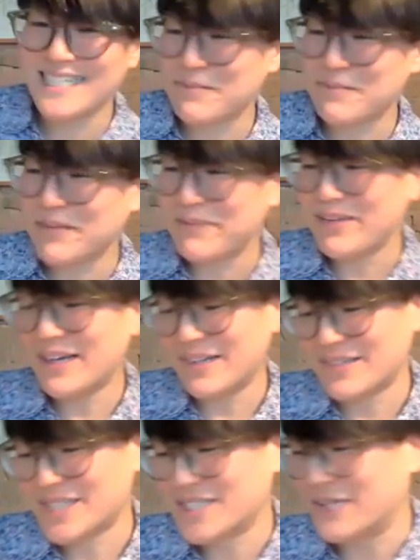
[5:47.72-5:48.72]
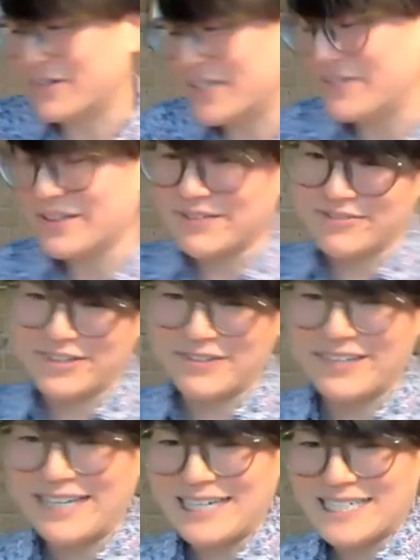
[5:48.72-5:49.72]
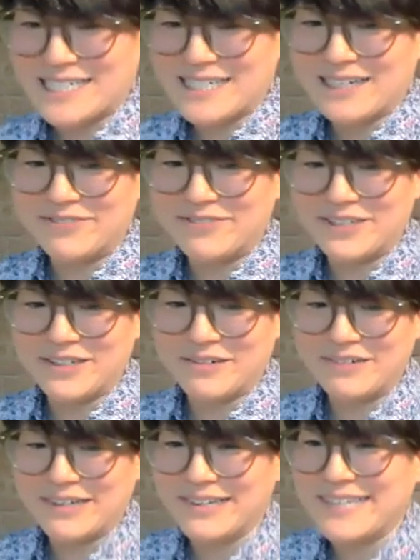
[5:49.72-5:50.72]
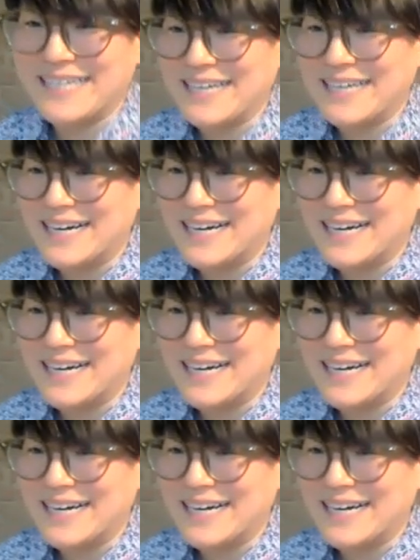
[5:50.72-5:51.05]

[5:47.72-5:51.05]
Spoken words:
maybe I'll show you the variation of it quickly.